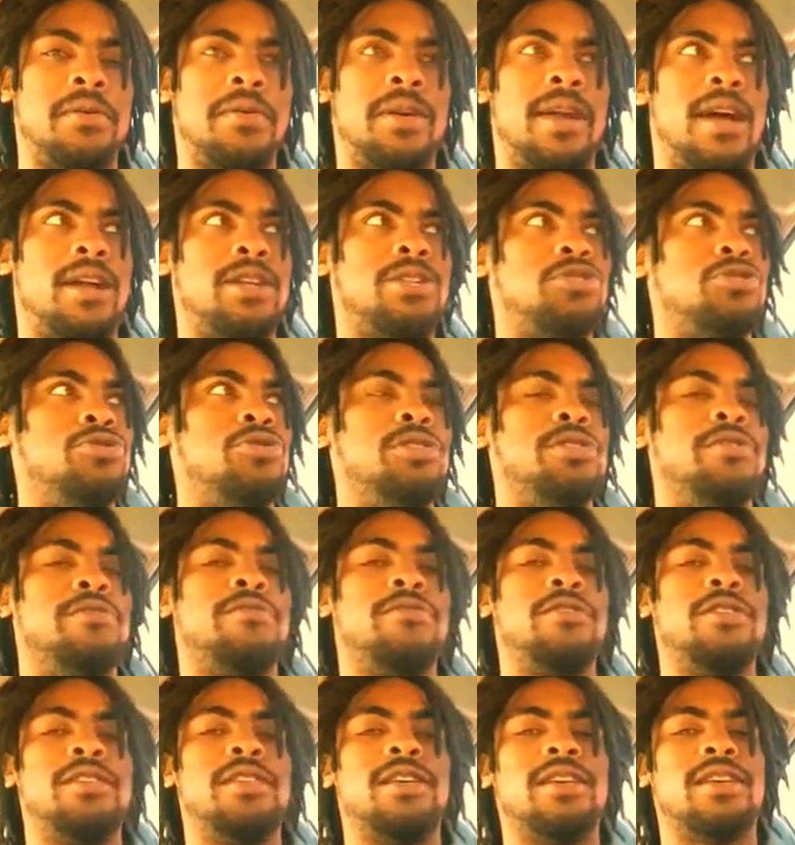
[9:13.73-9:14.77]
We're not truly
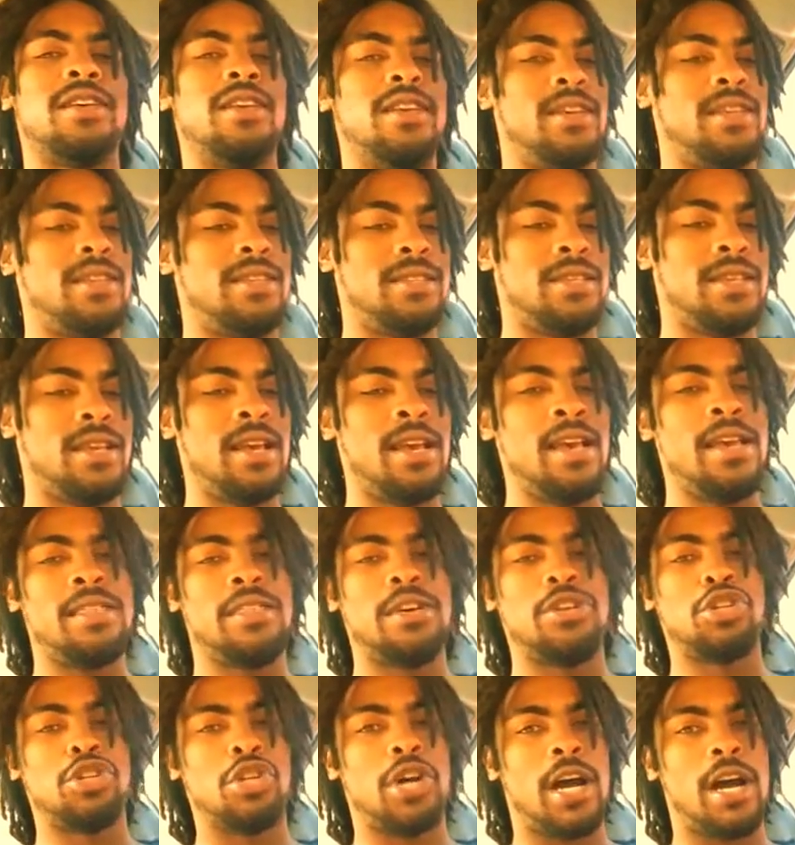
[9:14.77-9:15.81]
free.
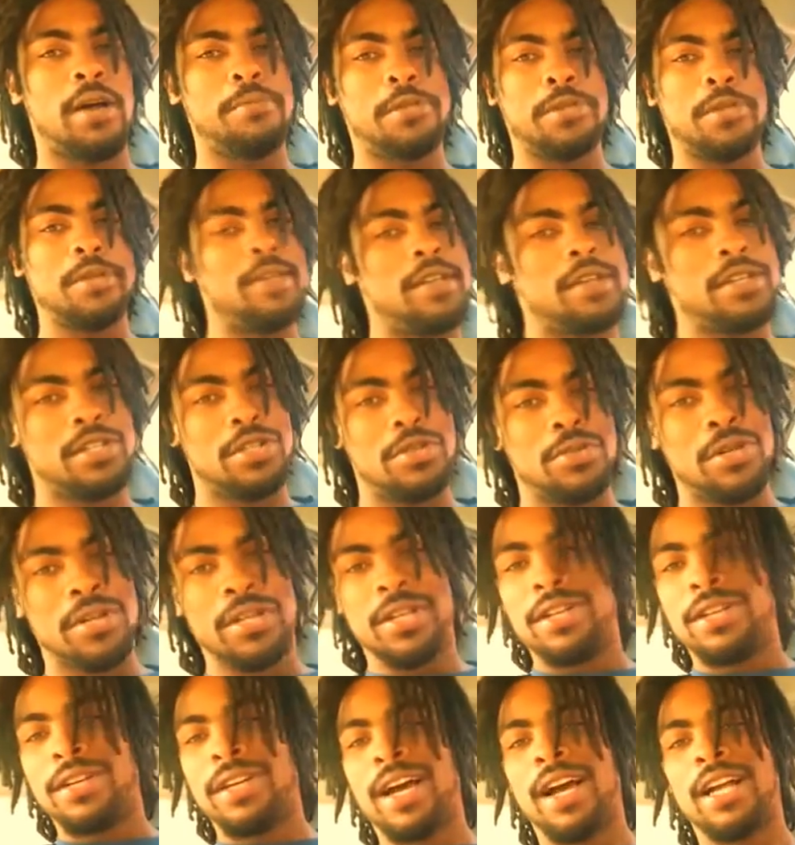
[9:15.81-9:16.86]
The tribes of
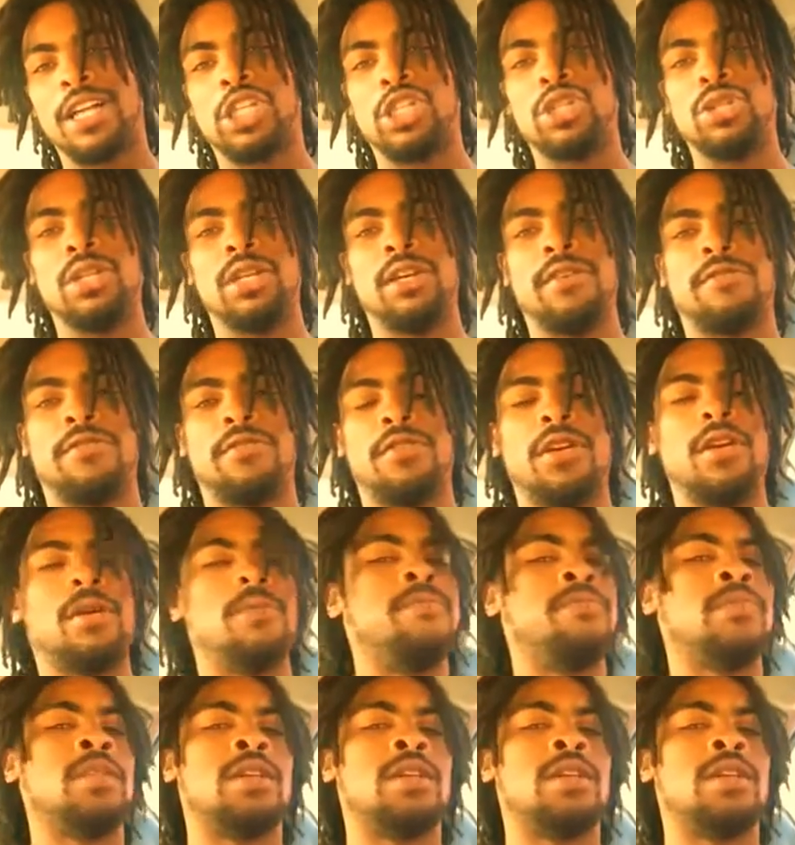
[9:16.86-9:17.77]
Israel are not truly free.